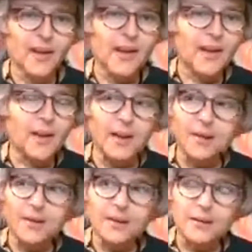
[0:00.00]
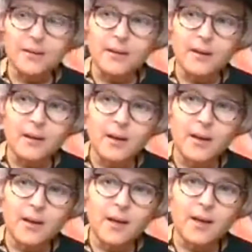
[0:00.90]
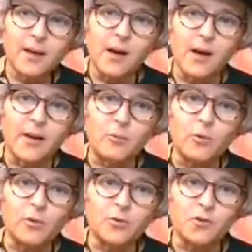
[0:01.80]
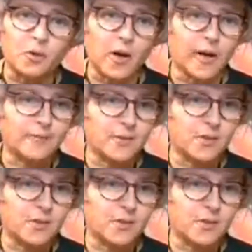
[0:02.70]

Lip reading: And I will drive